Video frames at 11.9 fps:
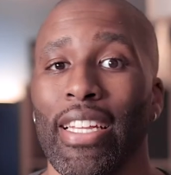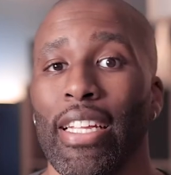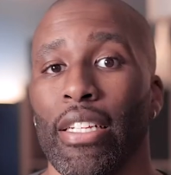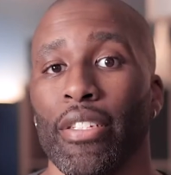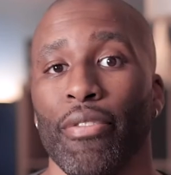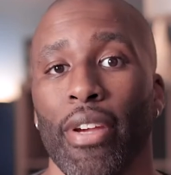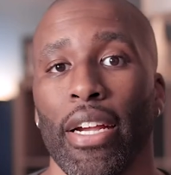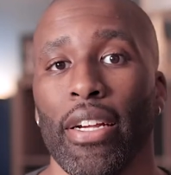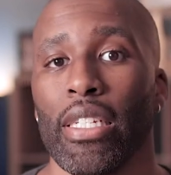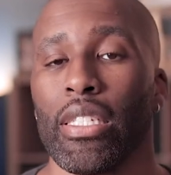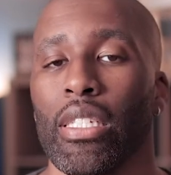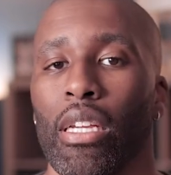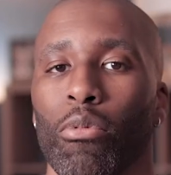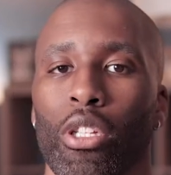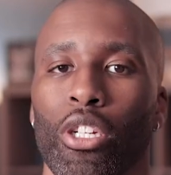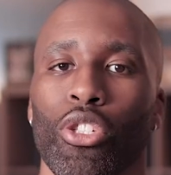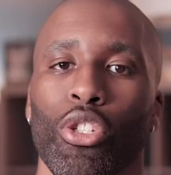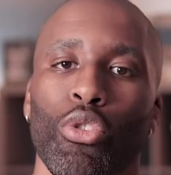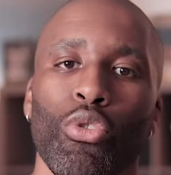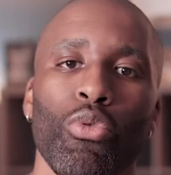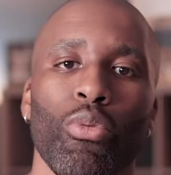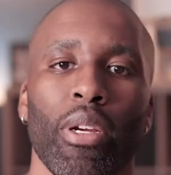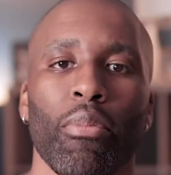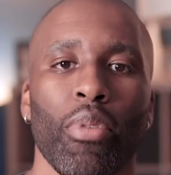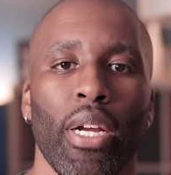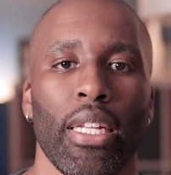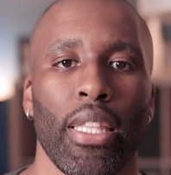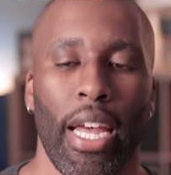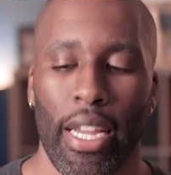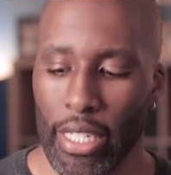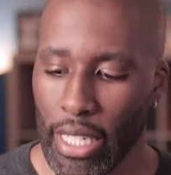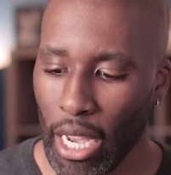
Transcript: it is very similar to Rembrandt lighting.